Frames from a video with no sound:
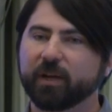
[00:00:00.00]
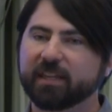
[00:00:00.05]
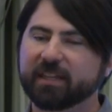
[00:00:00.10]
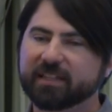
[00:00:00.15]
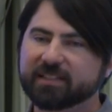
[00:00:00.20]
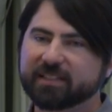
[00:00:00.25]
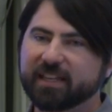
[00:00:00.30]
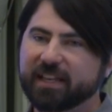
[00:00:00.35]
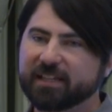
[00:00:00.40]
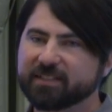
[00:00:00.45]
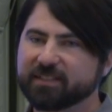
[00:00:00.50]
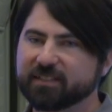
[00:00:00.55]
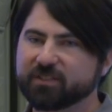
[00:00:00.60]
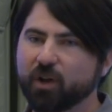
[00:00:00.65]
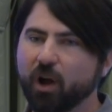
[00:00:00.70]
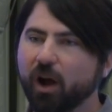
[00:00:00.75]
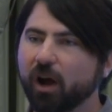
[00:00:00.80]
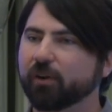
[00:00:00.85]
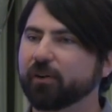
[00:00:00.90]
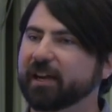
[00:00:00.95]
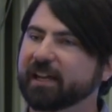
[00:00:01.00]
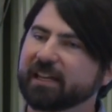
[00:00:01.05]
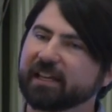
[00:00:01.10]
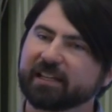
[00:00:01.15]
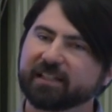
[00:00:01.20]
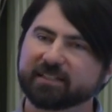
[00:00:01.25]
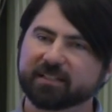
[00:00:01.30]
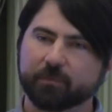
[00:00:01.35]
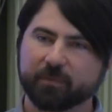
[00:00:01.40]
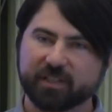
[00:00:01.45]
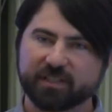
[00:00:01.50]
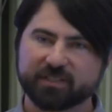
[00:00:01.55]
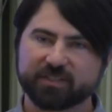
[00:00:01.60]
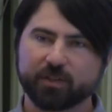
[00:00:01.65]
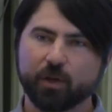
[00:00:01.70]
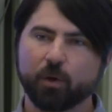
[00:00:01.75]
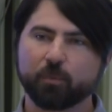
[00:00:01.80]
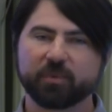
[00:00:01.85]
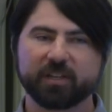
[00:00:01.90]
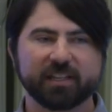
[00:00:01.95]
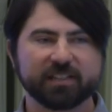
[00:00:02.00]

in this case, it's already getting something scoped.